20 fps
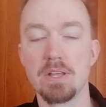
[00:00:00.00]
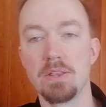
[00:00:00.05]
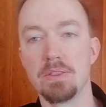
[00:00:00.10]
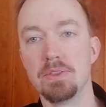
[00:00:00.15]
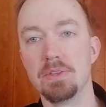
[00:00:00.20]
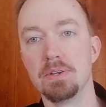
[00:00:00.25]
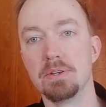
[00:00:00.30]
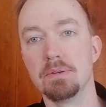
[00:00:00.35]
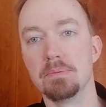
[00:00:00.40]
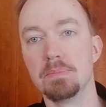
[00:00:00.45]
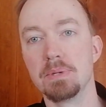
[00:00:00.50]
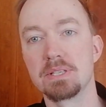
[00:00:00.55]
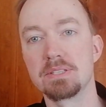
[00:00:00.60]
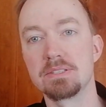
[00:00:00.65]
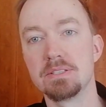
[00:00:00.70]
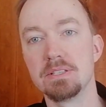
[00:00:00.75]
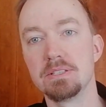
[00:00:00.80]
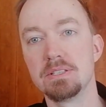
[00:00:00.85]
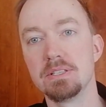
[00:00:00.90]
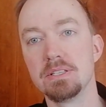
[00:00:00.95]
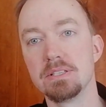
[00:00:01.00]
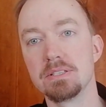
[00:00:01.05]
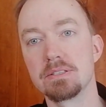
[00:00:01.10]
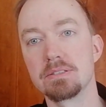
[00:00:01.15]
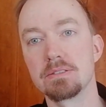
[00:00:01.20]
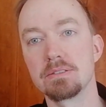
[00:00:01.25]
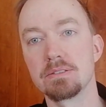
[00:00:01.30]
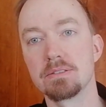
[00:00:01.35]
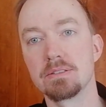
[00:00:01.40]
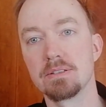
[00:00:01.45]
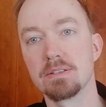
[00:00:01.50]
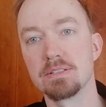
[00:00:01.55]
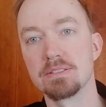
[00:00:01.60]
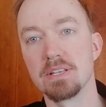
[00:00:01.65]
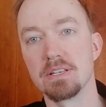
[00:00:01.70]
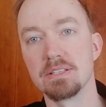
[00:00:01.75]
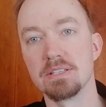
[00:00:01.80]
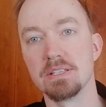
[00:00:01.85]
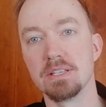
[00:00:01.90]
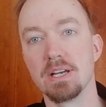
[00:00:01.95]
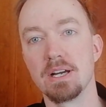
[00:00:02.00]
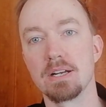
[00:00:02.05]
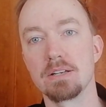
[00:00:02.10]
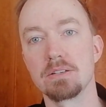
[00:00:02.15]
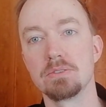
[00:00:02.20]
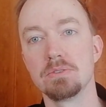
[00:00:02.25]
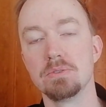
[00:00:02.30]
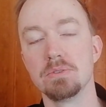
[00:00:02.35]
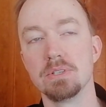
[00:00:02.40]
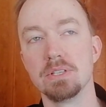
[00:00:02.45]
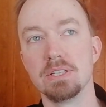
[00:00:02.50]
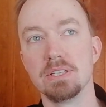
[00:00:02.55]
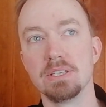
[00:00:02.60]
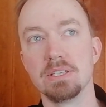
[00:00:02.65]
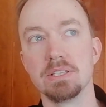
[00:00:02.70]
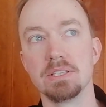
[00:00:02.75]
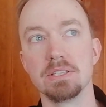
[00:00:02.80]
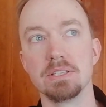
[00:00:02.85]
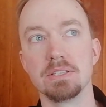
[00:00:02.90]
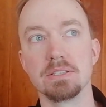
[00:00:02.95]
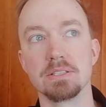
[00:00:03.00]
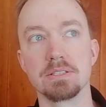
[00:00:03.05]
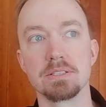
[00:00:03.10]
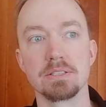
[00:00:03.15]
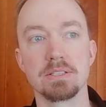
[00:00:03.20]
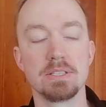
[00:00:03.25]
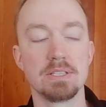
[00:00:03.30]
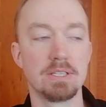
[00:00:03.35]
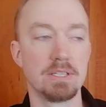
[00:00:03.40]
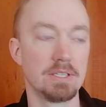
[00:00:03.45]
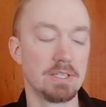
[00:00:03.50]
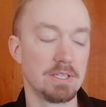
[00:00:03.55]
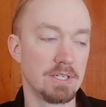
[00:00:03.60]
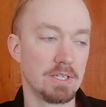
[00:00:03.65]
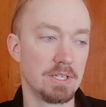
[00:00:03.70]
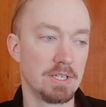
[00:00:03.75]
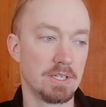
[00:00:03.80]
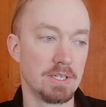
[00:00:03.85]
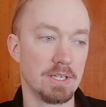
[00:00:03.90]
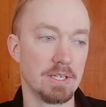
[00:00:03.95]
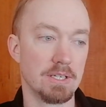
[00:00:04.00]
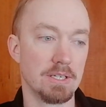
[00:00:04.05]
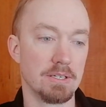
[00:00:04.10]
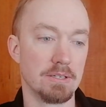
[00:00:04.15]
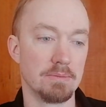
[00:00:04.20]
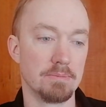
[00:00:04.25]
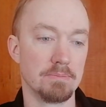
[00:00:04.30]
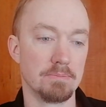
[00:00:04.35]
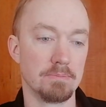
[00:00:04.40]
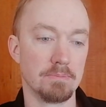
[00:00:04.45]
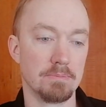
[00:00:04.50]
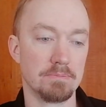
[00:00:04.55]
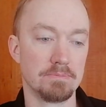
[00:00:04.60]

the big cities Santiago and um,